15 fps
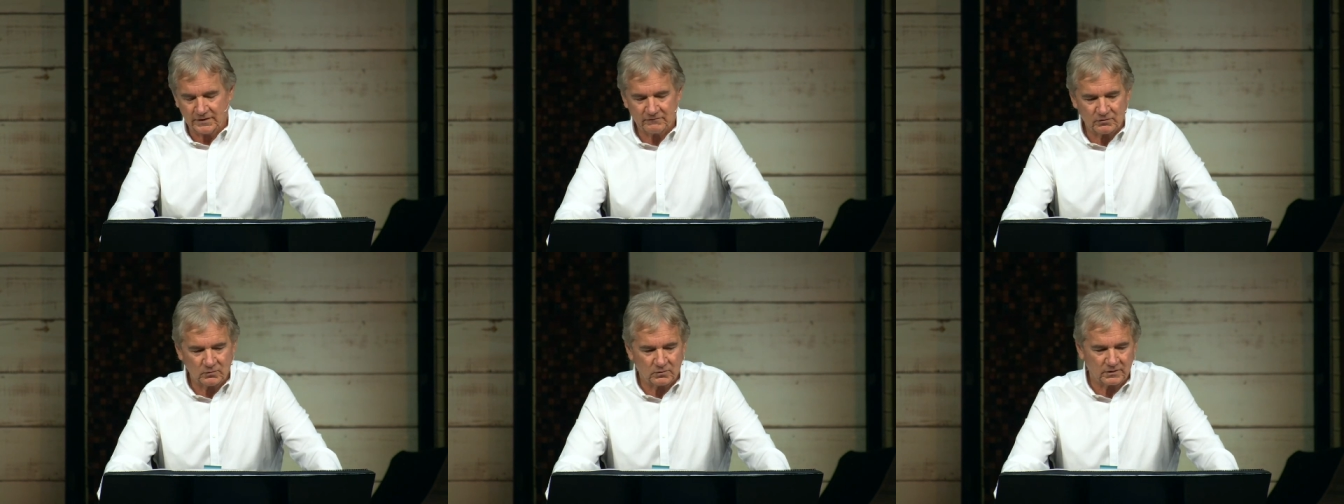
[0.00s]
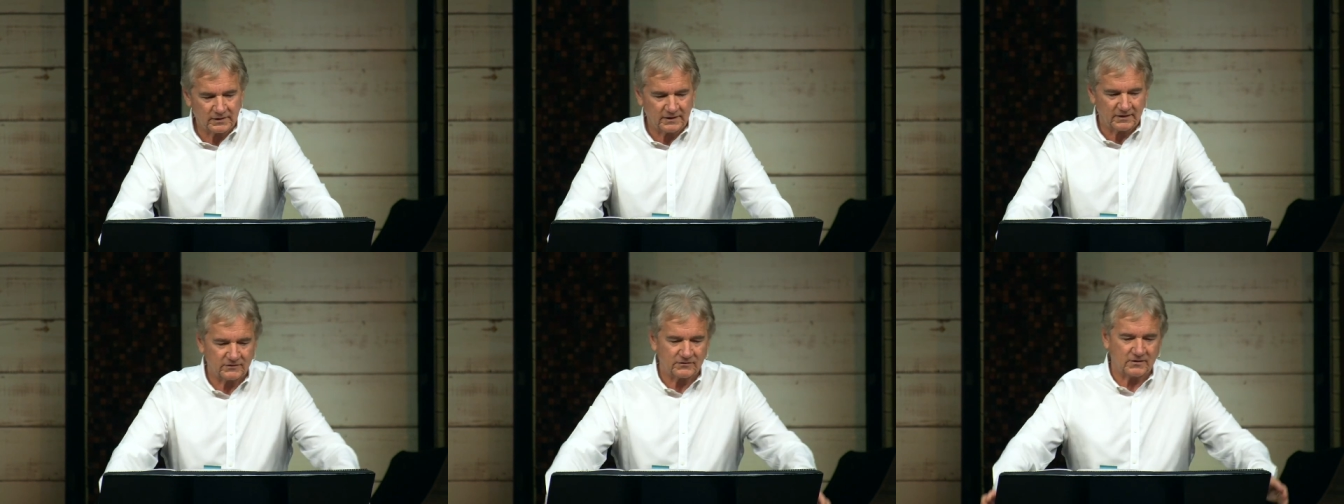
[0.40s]
Everyone
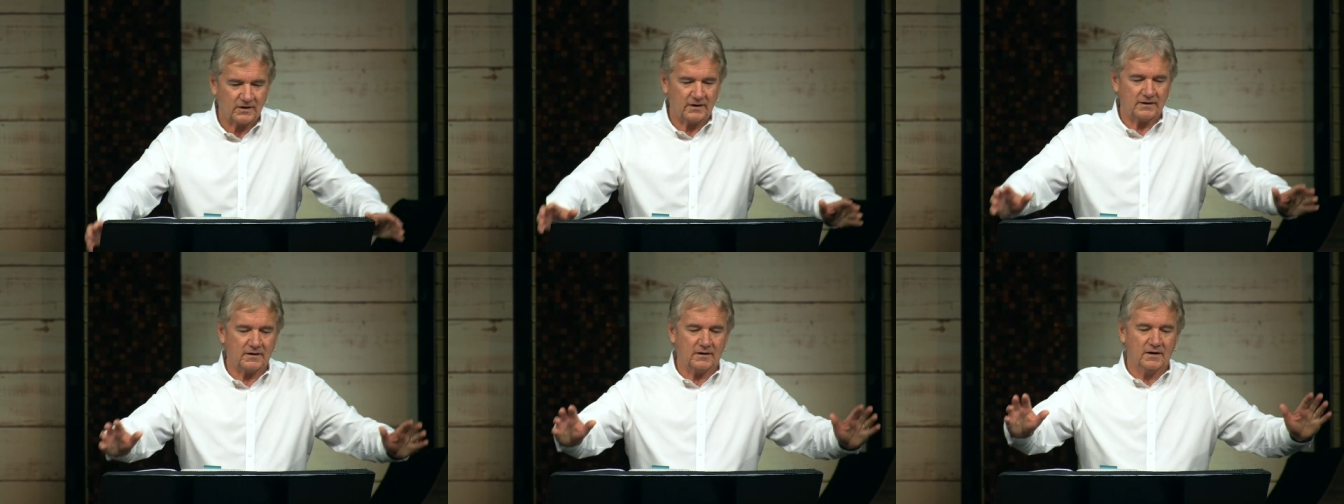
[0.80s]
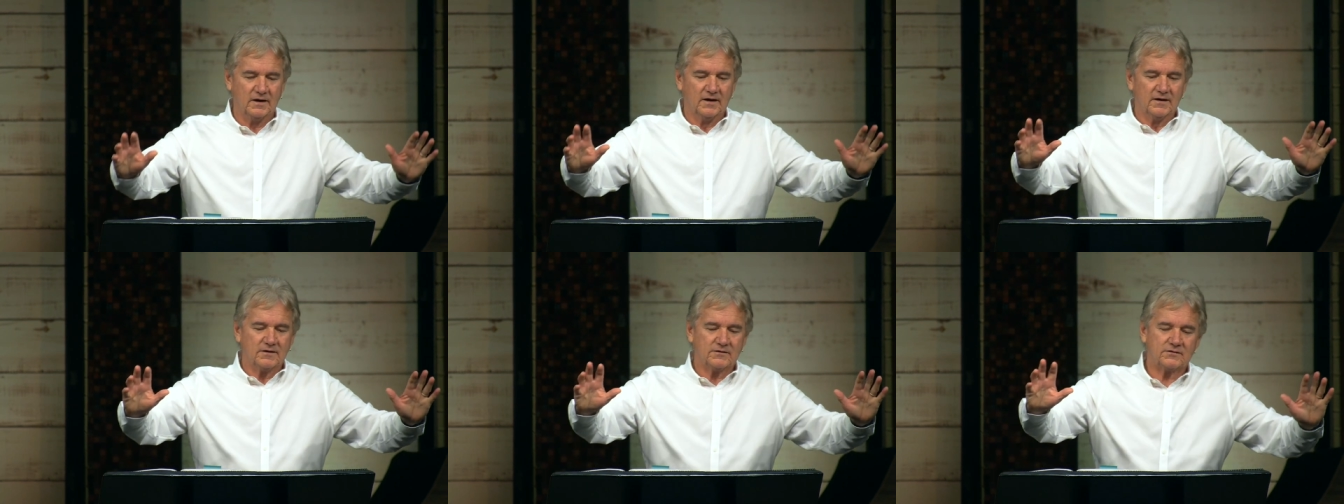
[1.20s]
has kind of
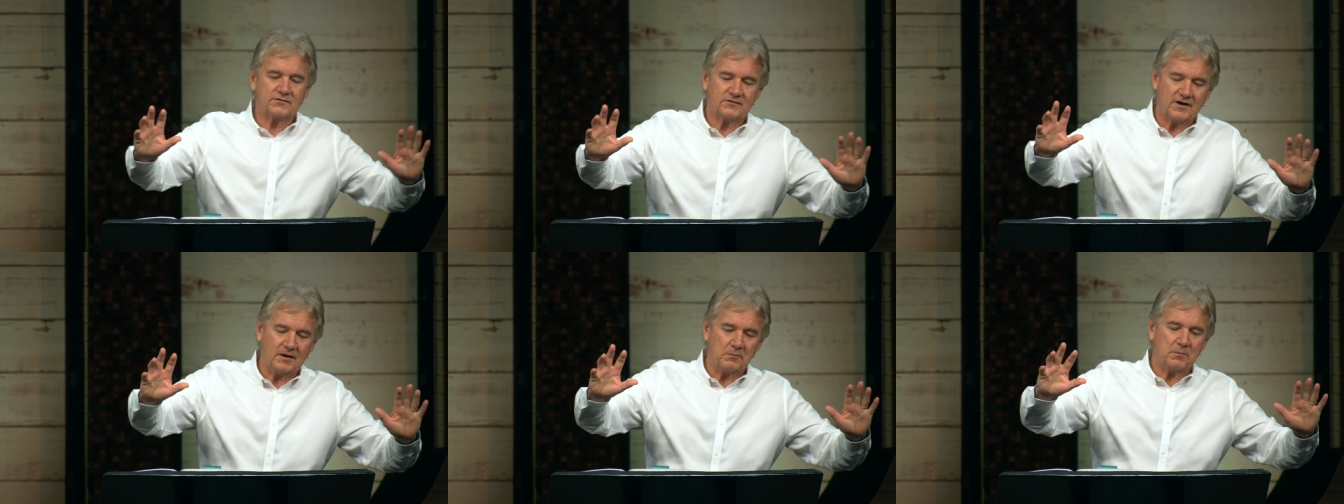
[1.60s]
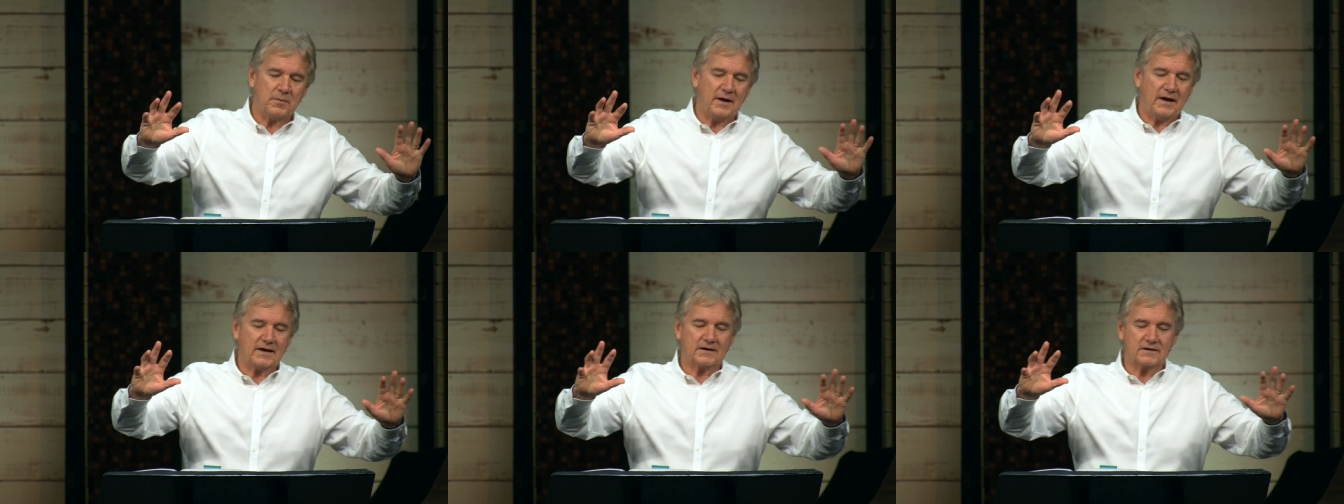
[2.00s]
stepped
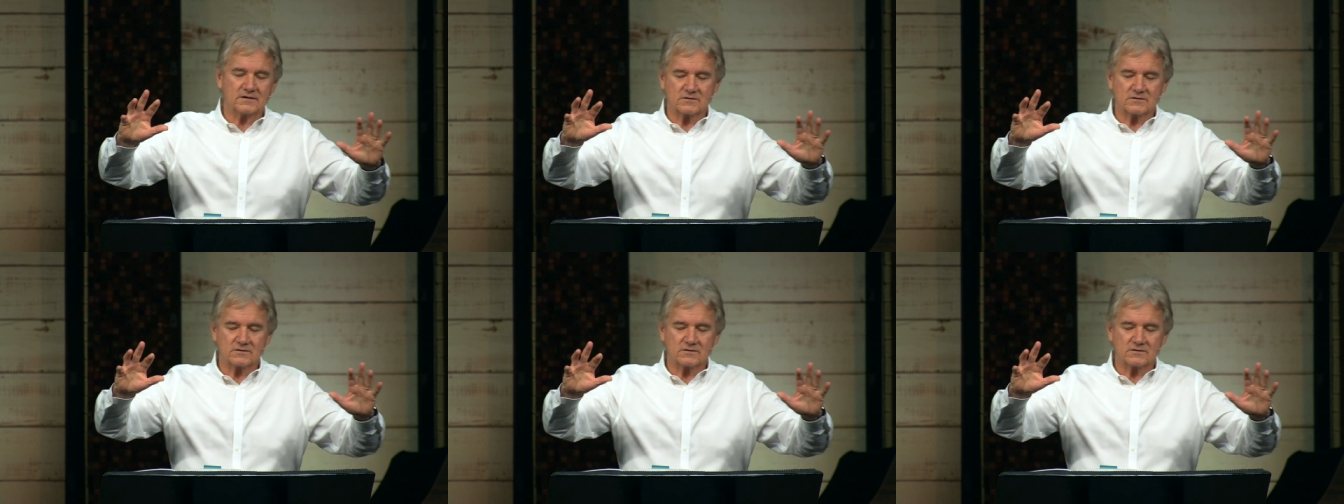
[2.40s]
back